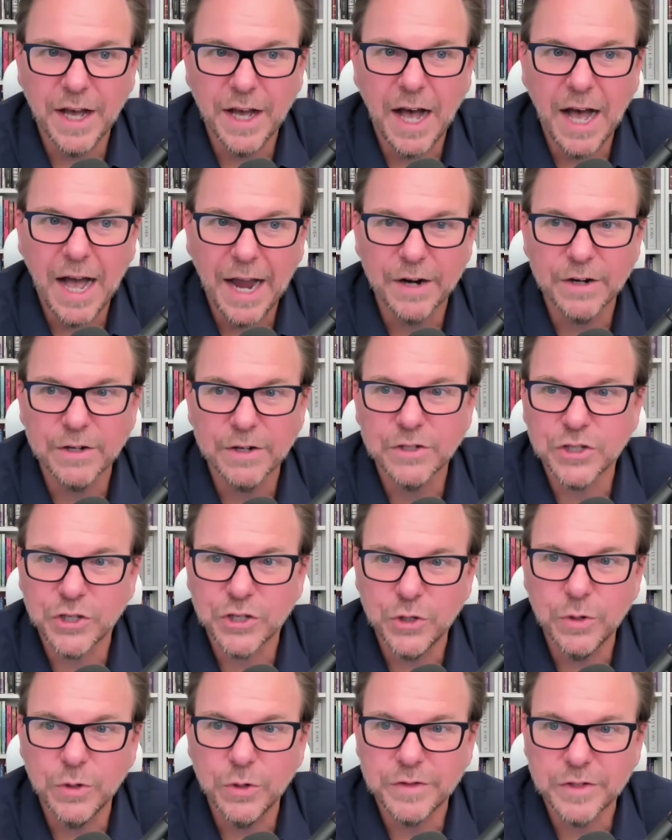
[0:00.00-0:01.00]
a higher
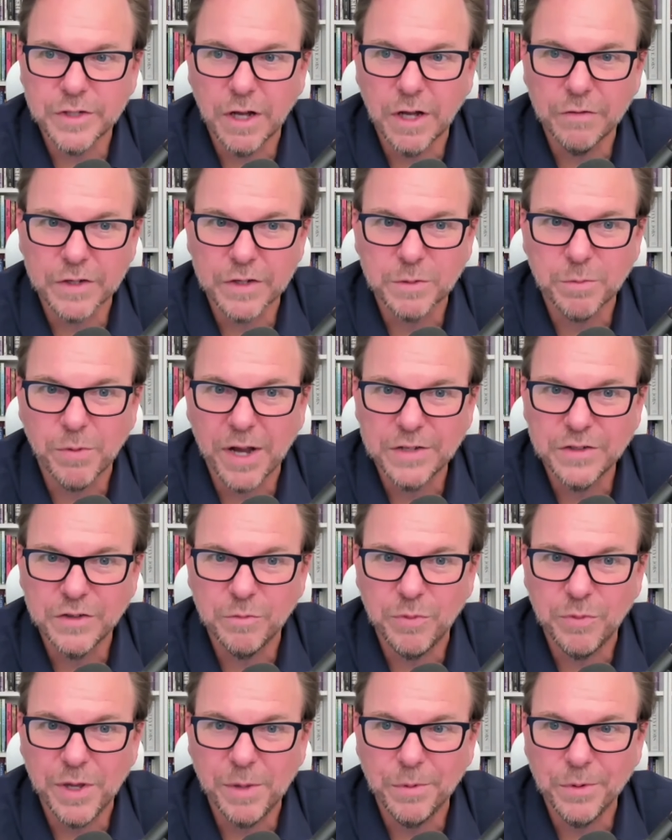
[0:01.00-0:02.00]
skew of
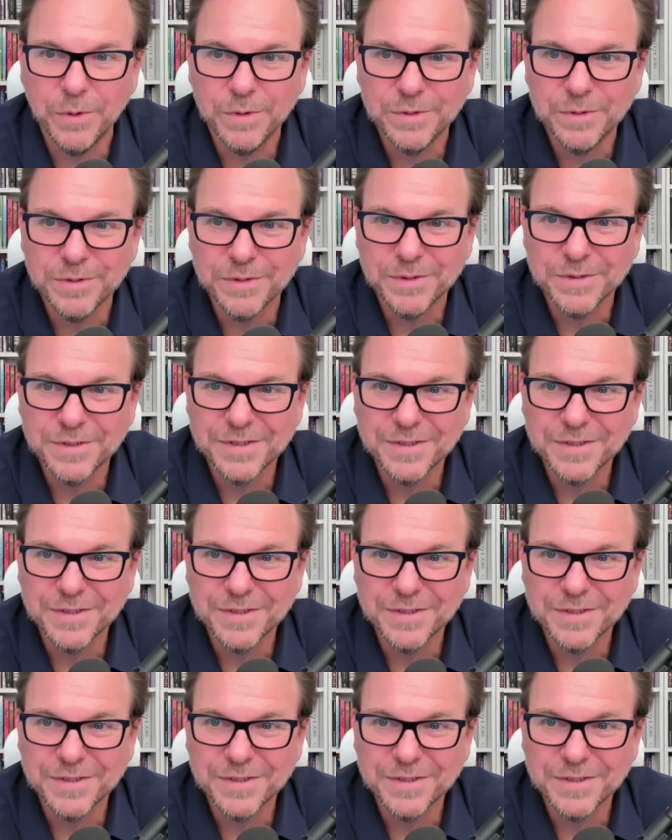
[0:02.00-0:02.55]
self-expressive people?